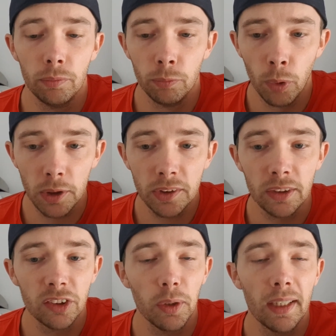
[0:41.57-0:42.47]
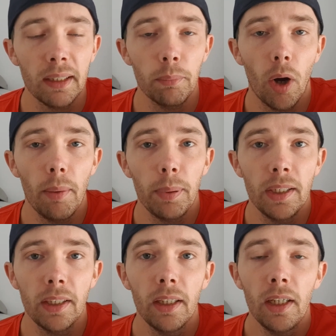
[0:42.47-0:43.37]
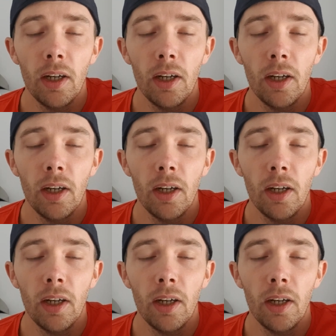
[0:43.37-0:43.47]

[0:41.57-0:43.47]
roster strength, in my opinion.